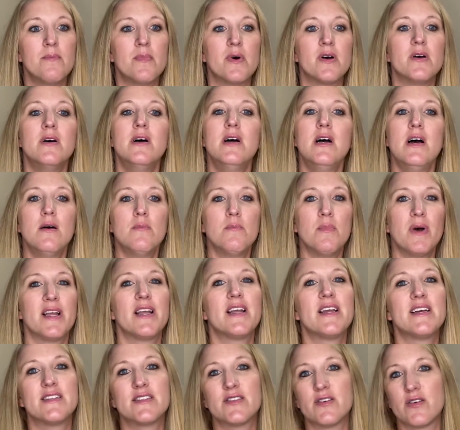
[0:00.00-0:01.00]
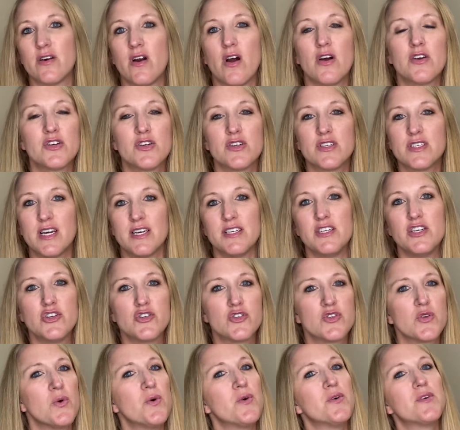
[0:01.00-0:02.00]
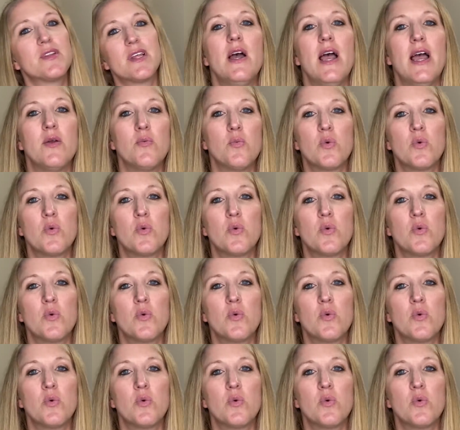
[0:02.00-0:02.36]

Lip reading: but my kids are under 10 years old and